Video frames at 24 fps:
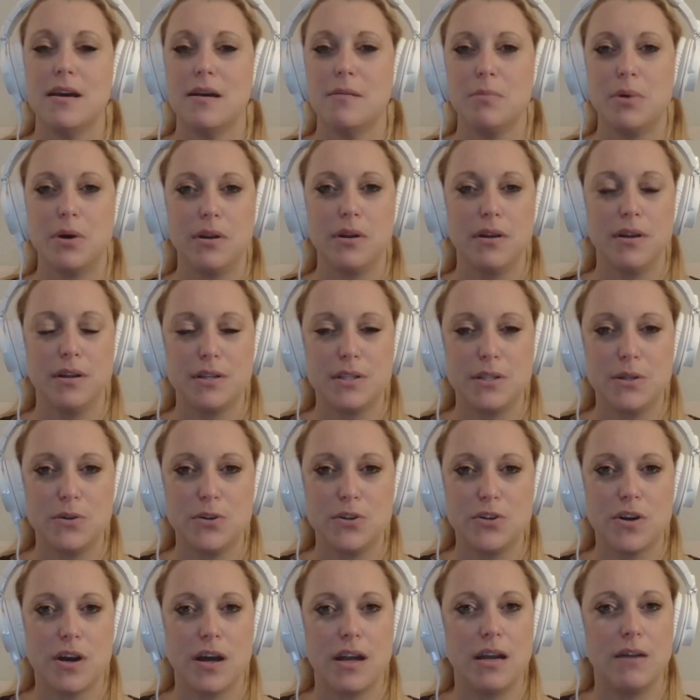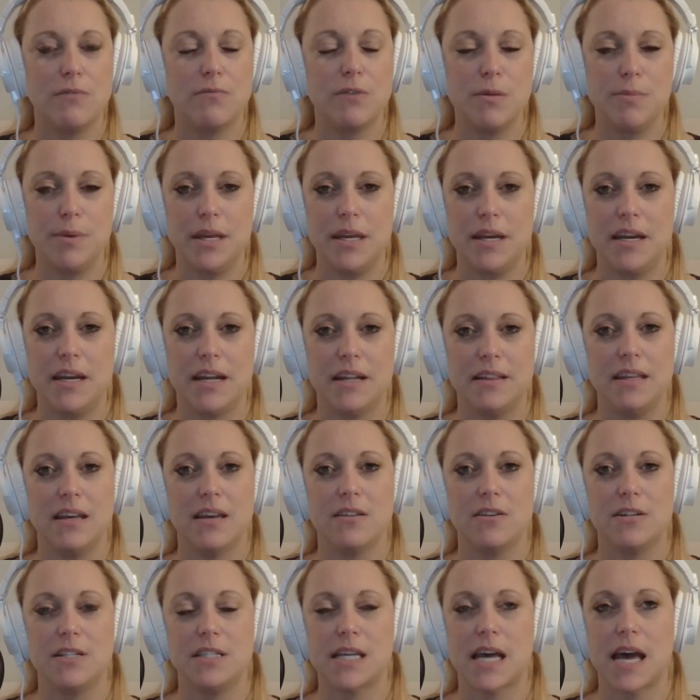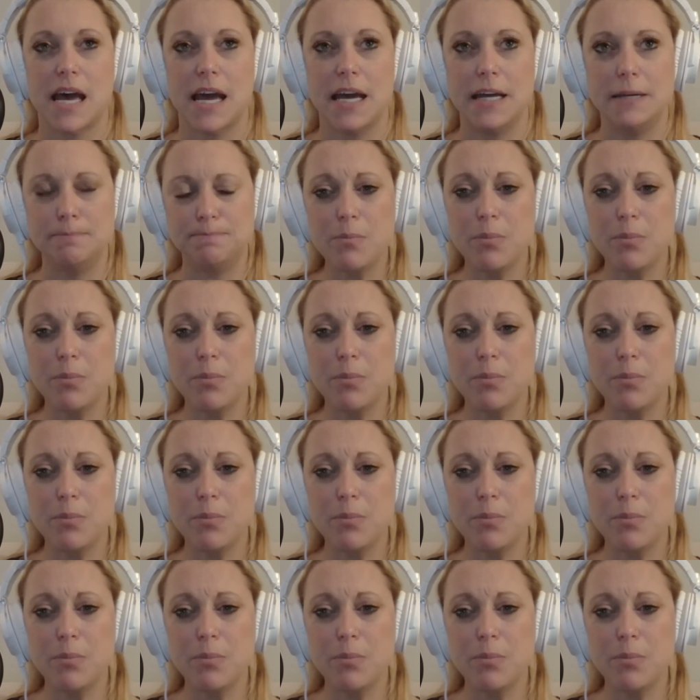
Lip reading: put a little suture on it, repeat it on the other side.